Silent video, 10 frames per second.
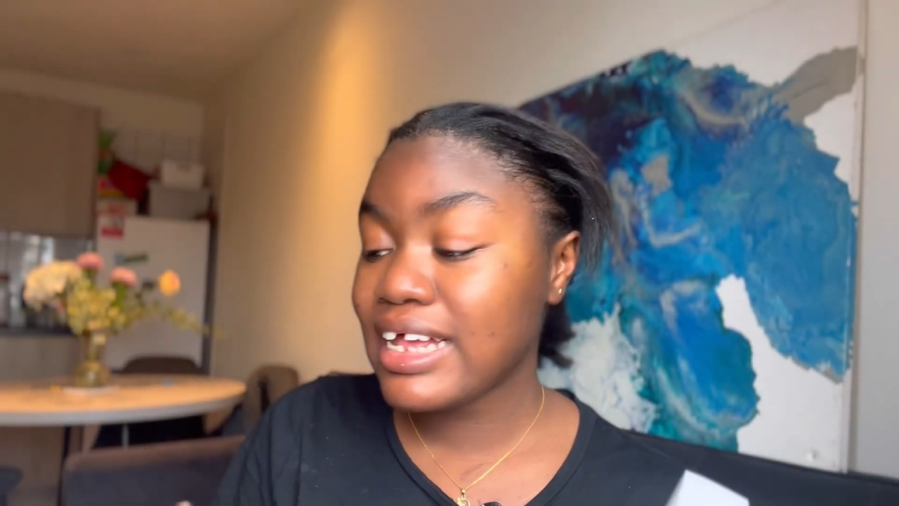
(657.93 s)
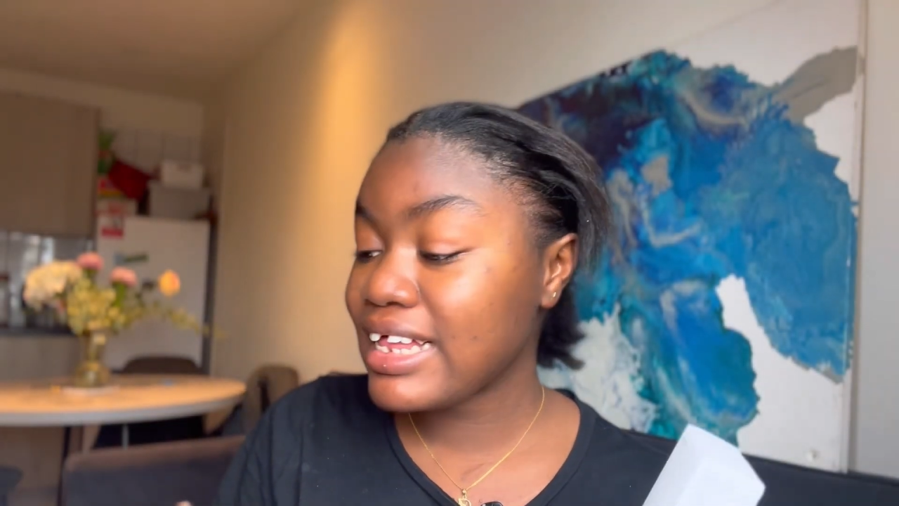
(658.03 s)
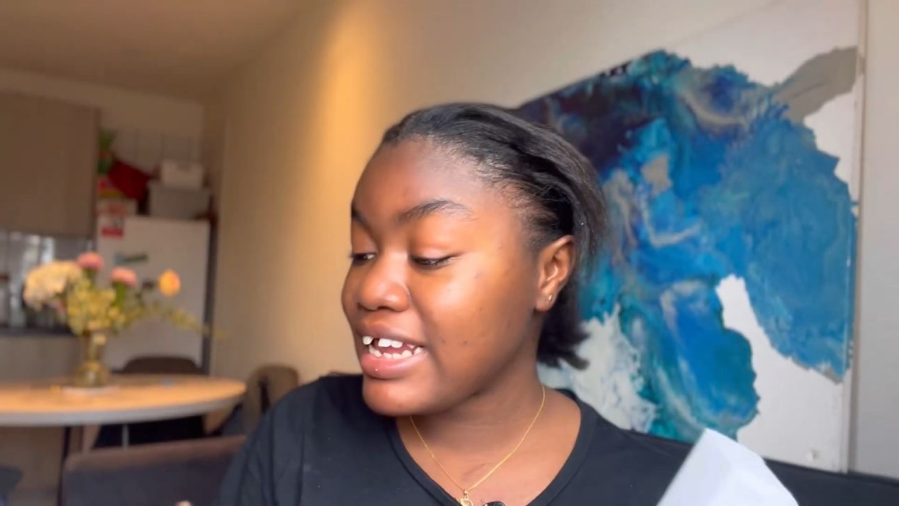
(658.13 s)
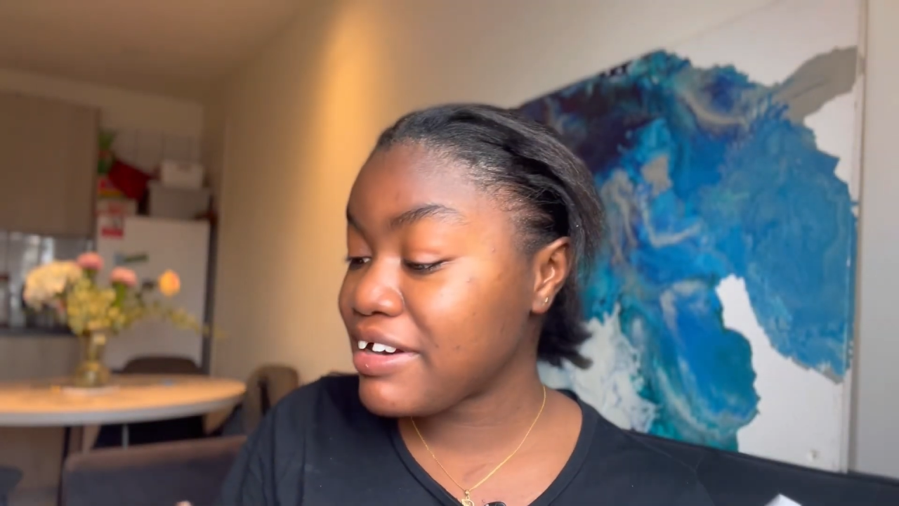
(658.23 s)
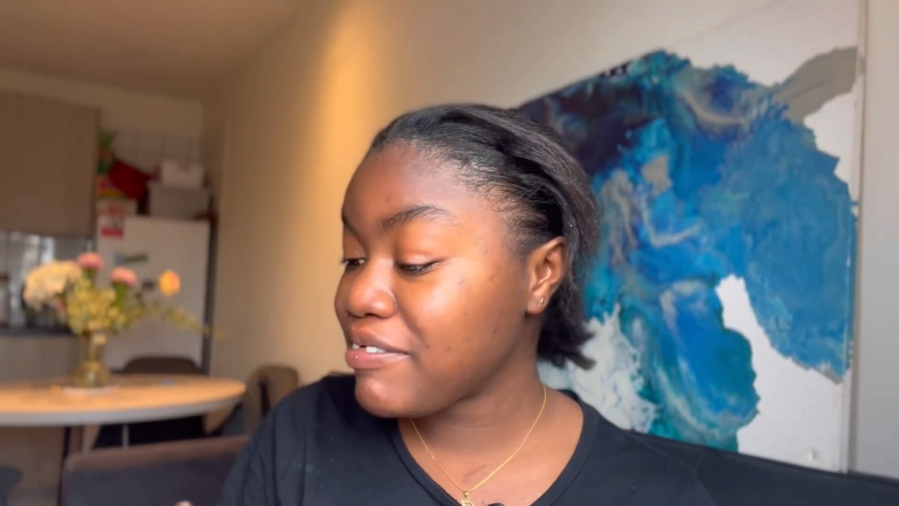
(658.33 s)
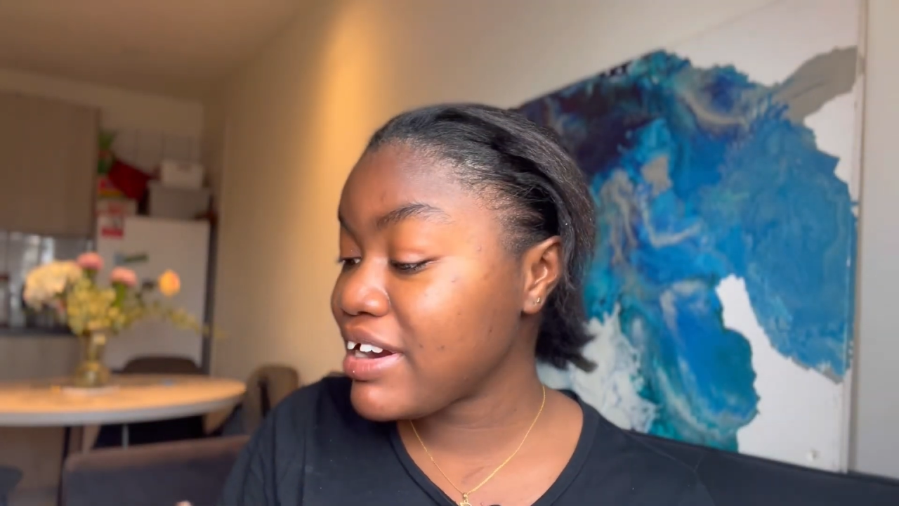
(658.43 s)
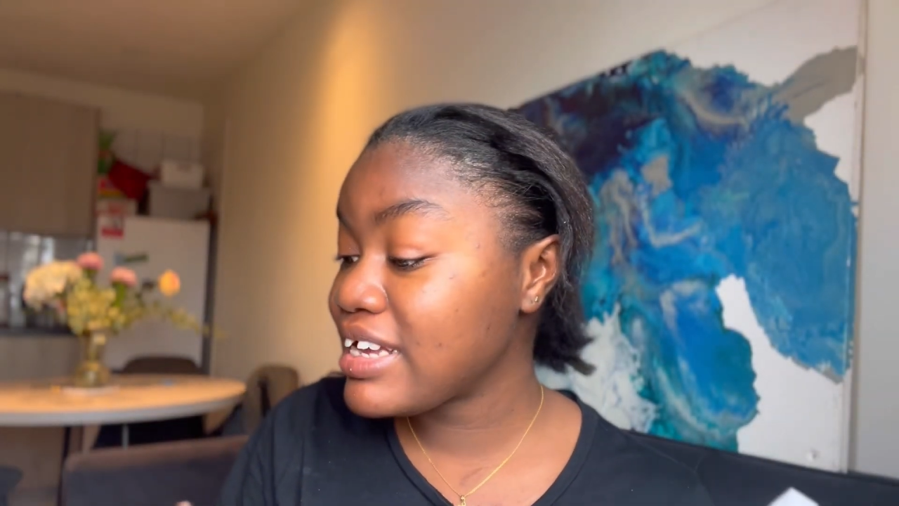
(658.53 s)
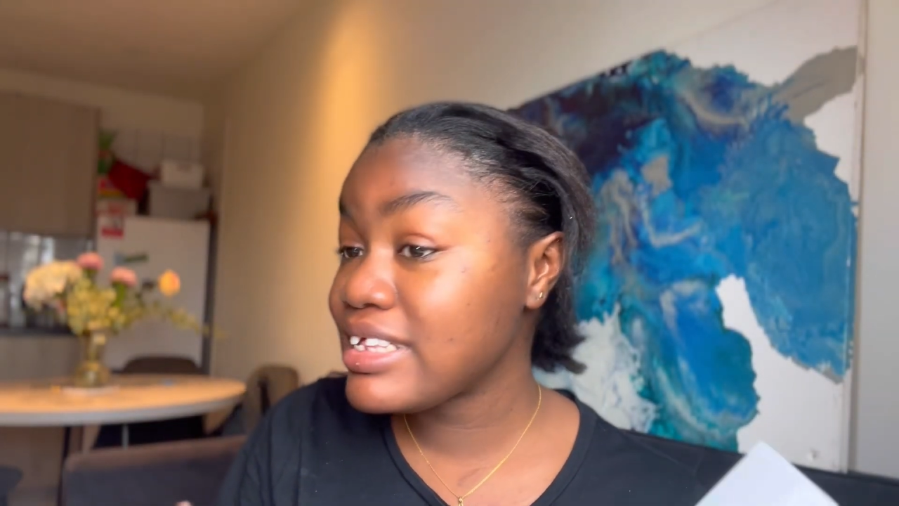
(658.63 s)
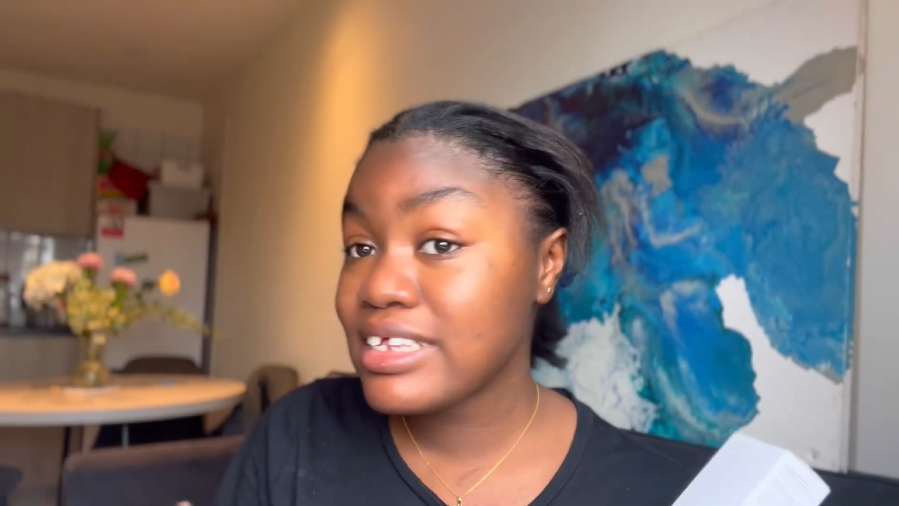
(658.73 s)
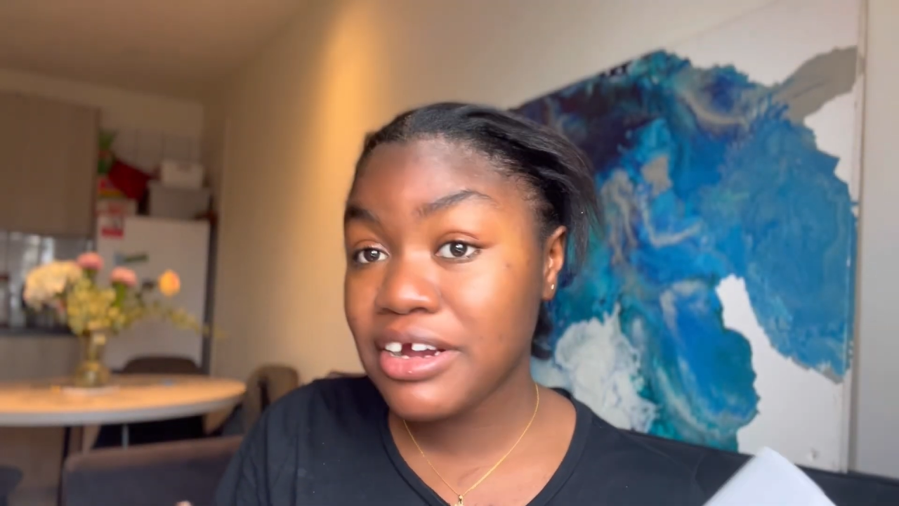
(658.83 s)
and
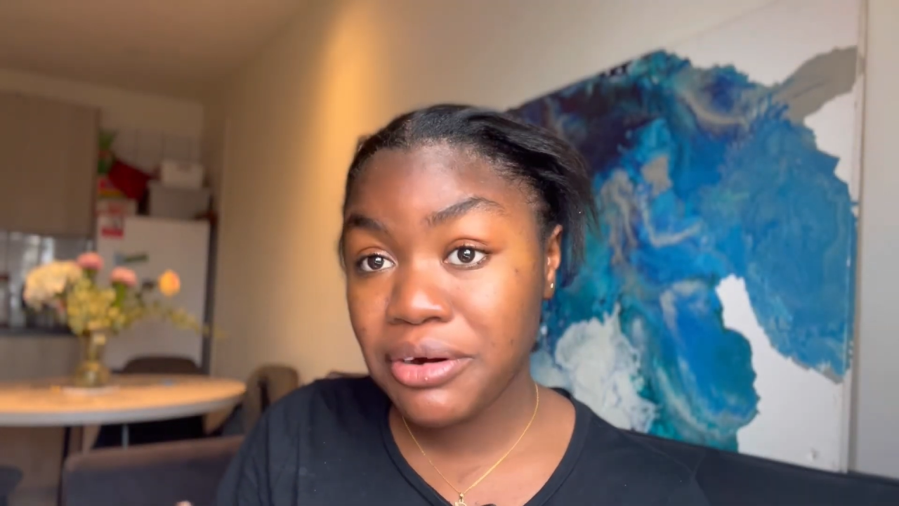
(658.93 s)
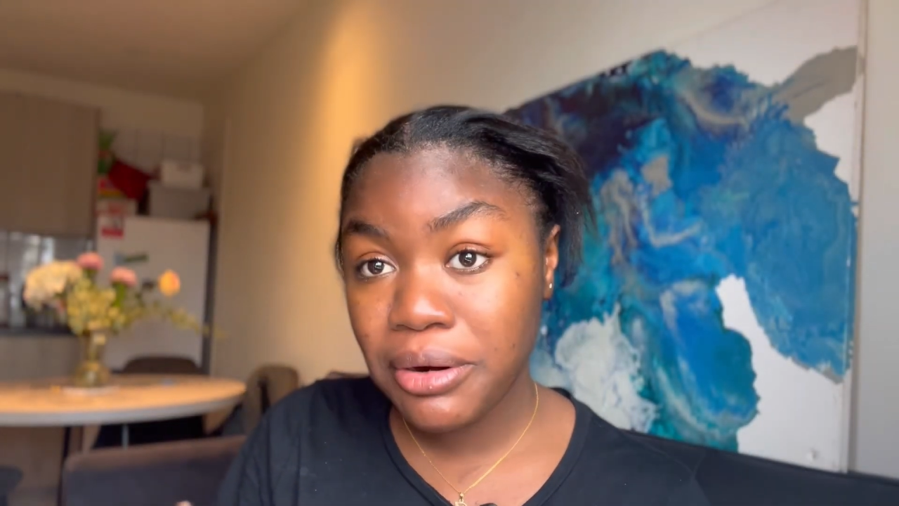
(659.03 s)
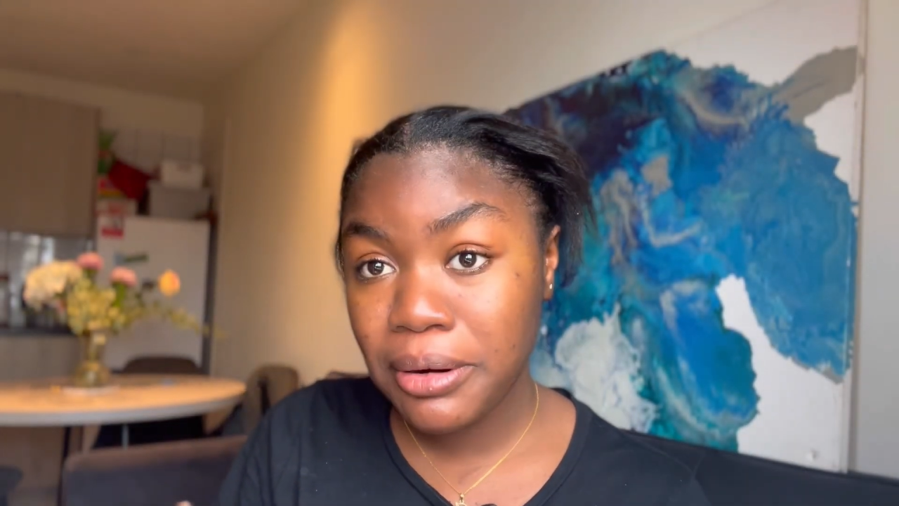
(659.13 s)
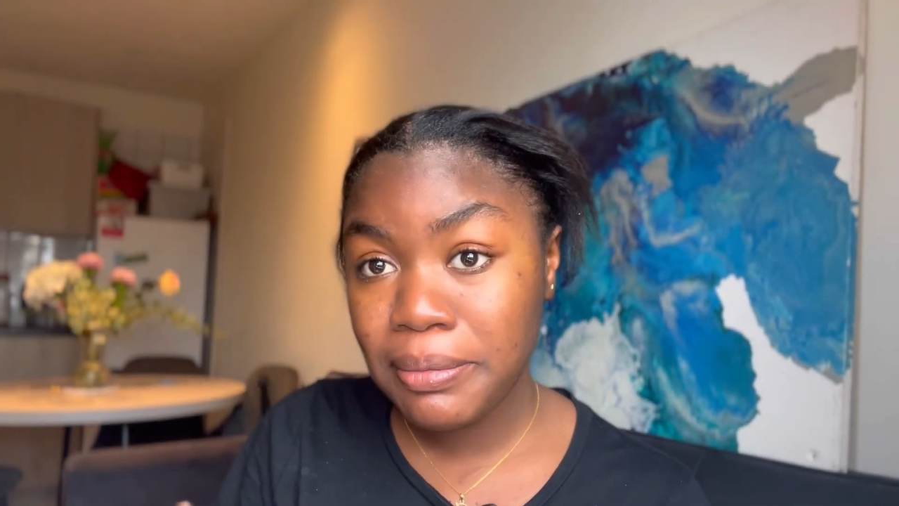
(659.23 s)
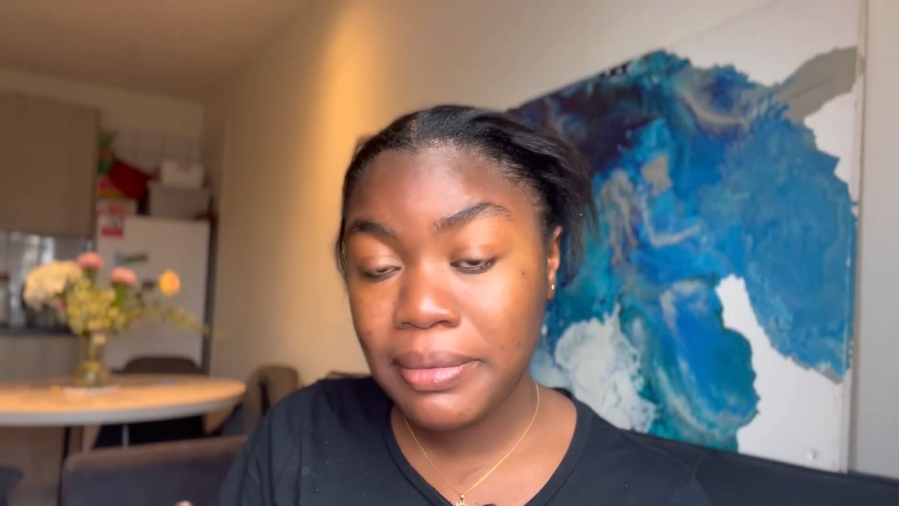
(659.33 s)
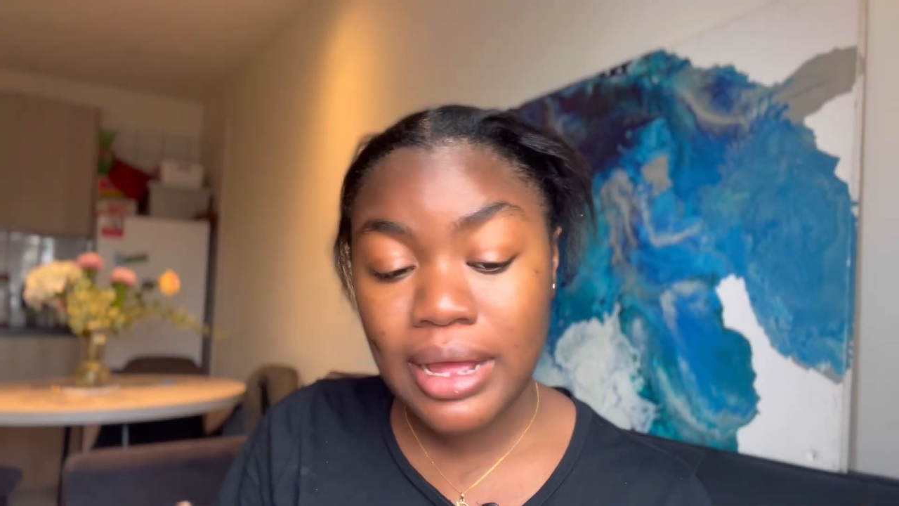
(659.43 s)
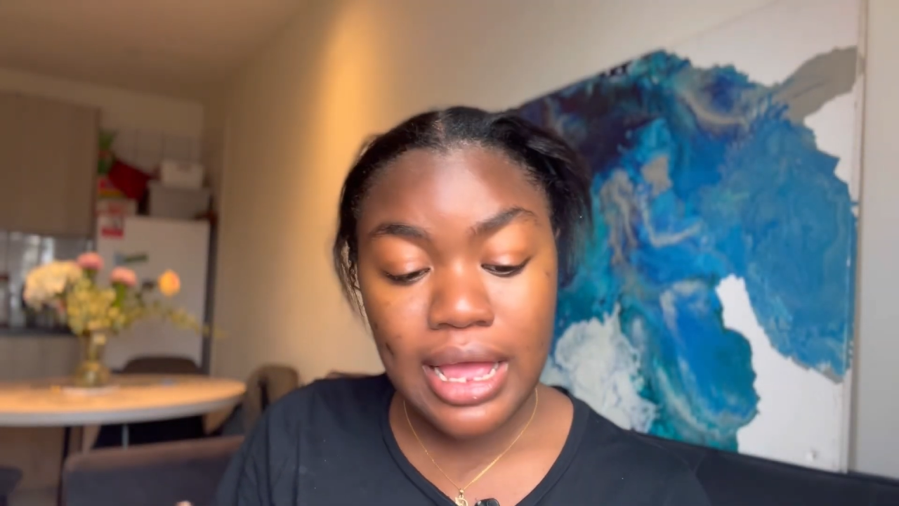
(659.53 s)
clarifying serum,